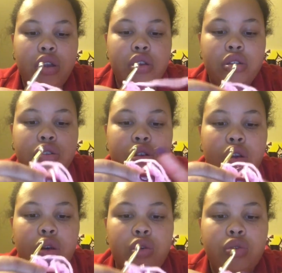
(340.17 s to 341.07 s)
to
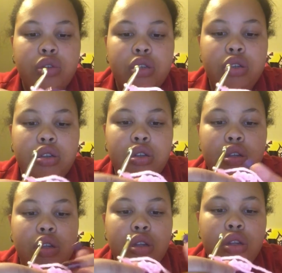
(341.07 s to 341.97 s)
close
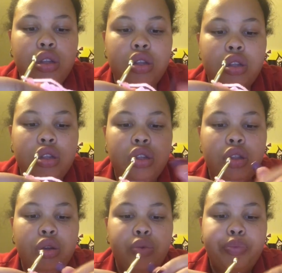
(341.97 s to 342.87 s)
the loop,